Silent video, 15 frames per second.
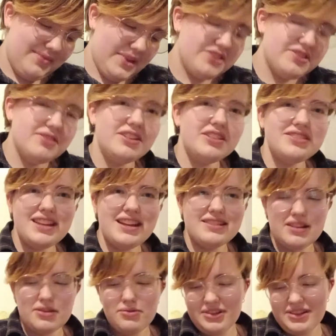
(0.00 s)
Also, Darcy has
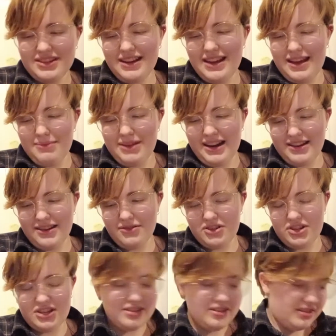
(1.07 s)
the coolest name, and I don't
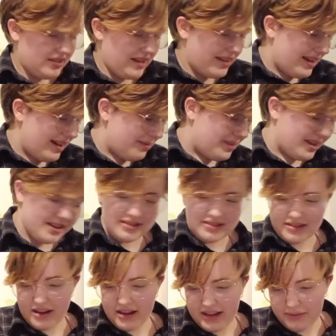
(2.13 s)
just say that
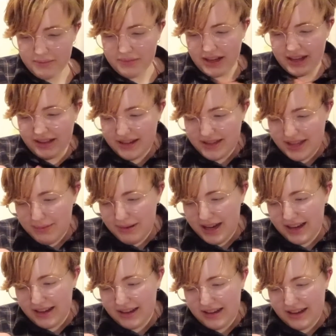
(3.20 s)
because I played Lizzie
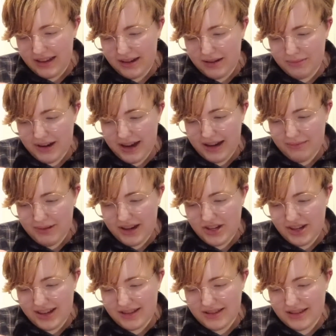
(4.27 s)
Bennet in Pride and
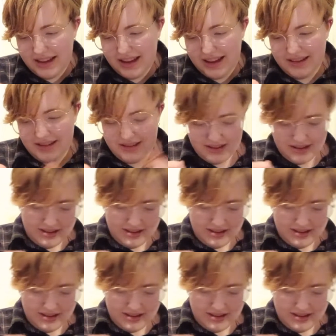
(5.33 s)
Prejudice, and